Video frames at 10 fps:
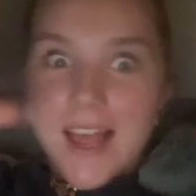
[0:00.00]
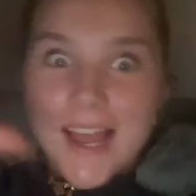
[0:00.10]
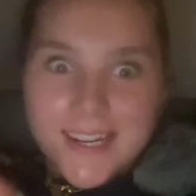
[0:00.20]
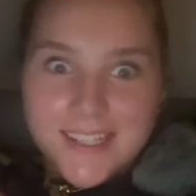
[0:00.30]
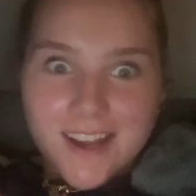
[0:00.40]

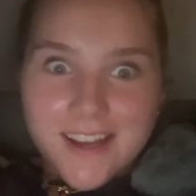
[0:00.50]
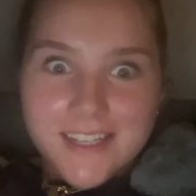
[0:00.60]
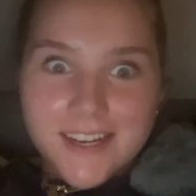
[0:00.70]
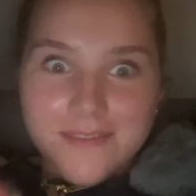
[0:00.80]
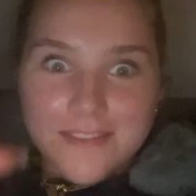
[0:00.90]
Had a
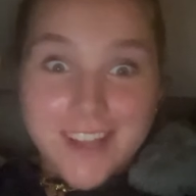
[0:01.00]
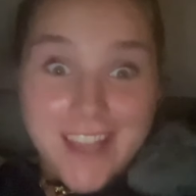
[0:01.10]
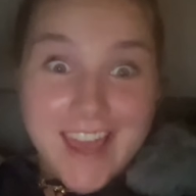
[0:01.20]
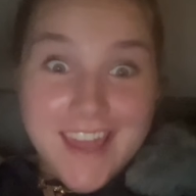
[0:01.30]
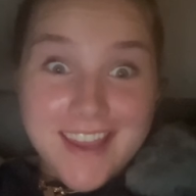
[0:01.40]
skydive.
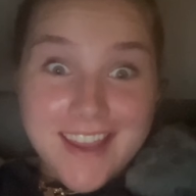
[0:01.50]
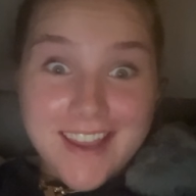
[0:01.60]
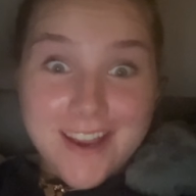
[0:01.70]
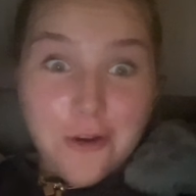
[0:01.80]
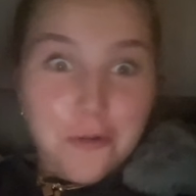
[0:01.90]
Okay,
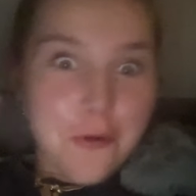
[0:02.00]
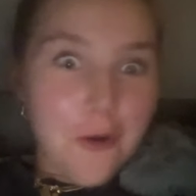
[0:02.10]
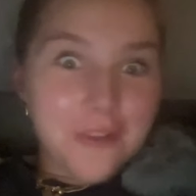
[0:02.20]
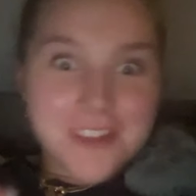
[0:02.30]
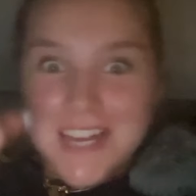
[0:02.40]

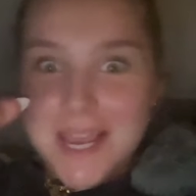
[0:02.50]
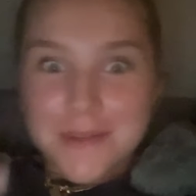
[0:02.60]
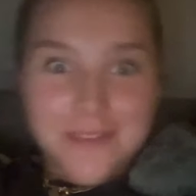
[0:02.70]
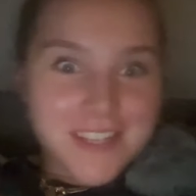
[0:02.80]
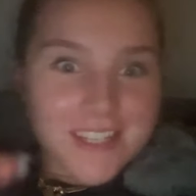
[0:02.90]
roll the
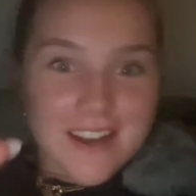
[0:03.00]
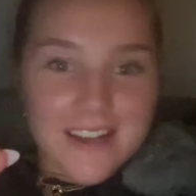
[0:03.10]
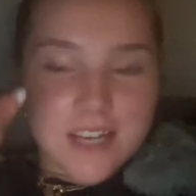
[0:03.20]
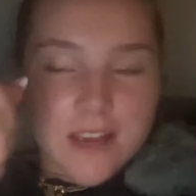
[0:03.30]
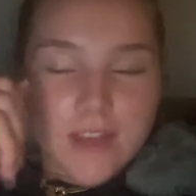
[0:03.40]
tapes of the
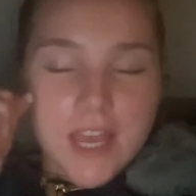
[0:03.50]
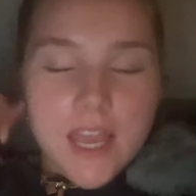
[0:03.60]
skydive.